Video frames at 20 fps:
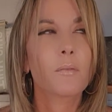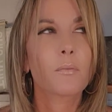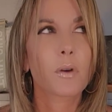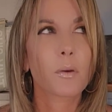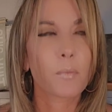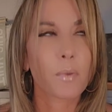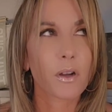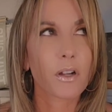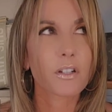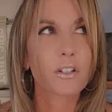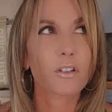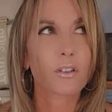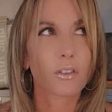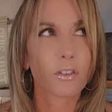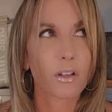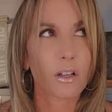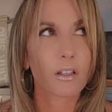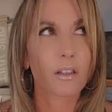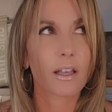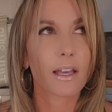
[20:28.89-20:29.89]
bombard your
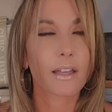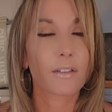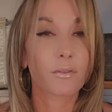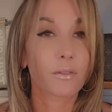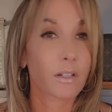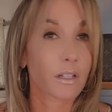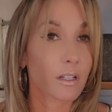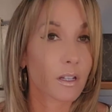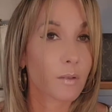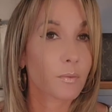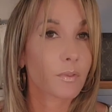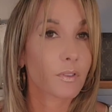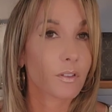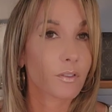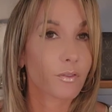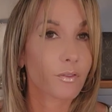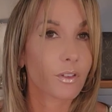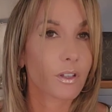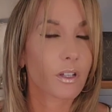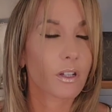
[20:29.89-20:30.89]
thought life when it comes
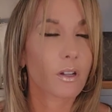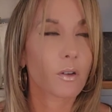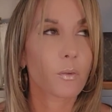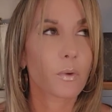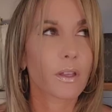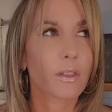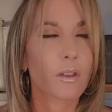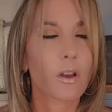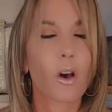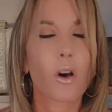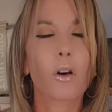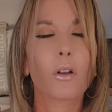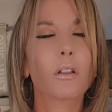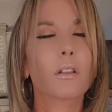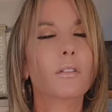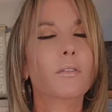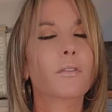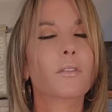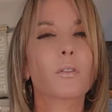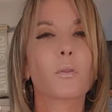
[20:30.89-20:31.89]
to fear with
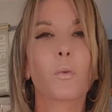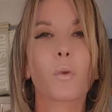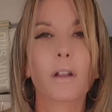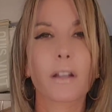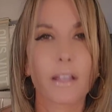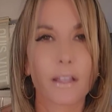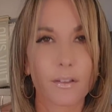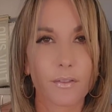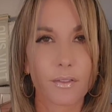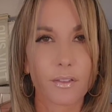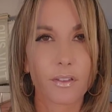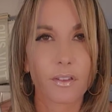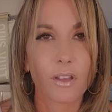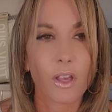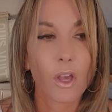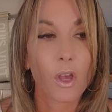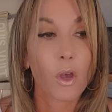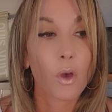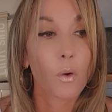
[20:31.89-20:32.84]
all of the what ifs.